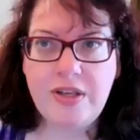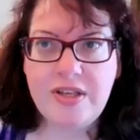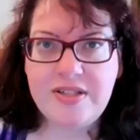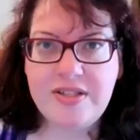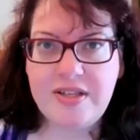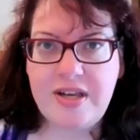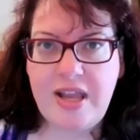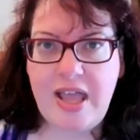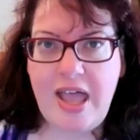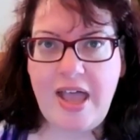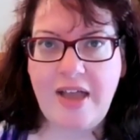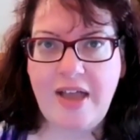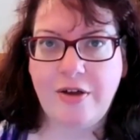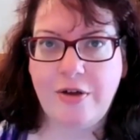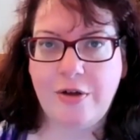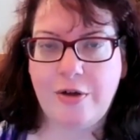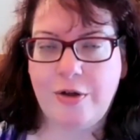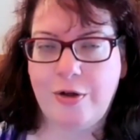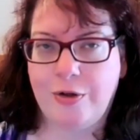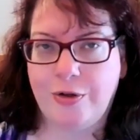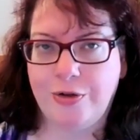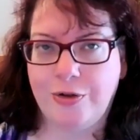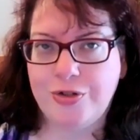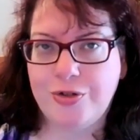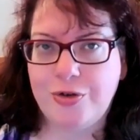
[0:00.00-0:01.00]
only is it
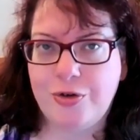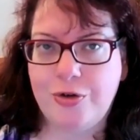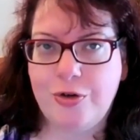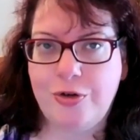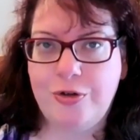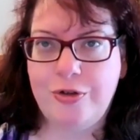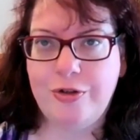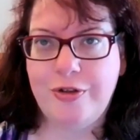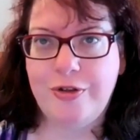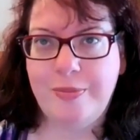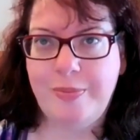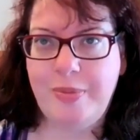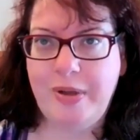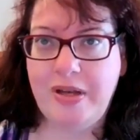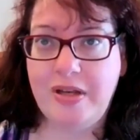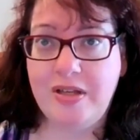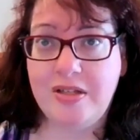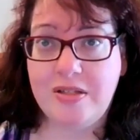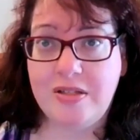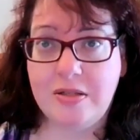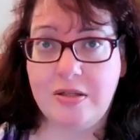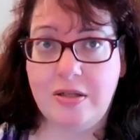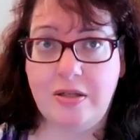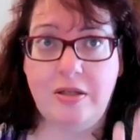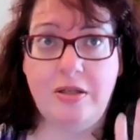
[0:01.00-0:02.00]
agricultural, but
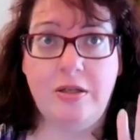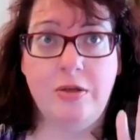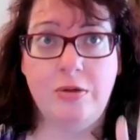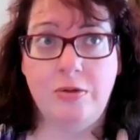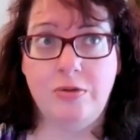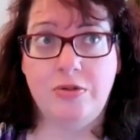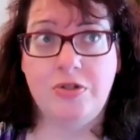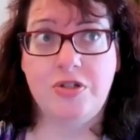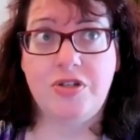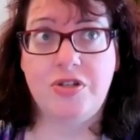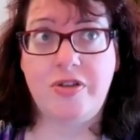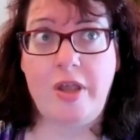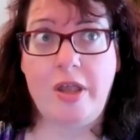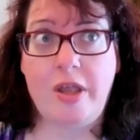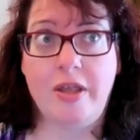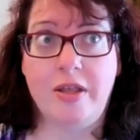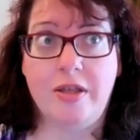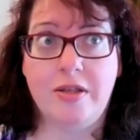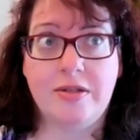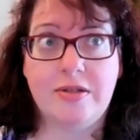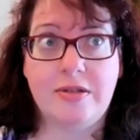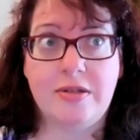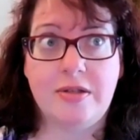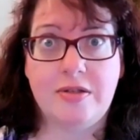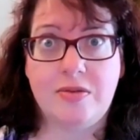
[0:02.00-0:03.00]
it's a huge
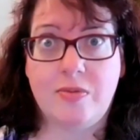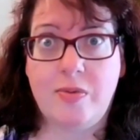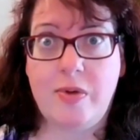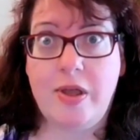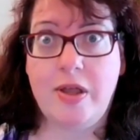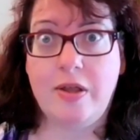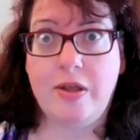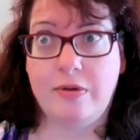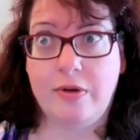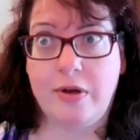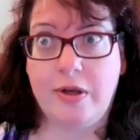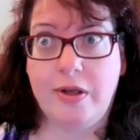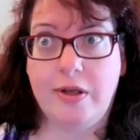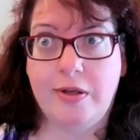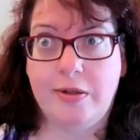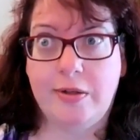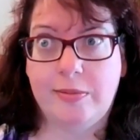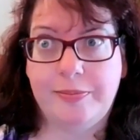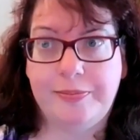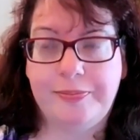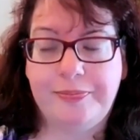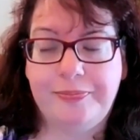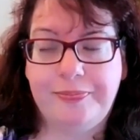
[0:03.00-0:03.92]
science as well, right?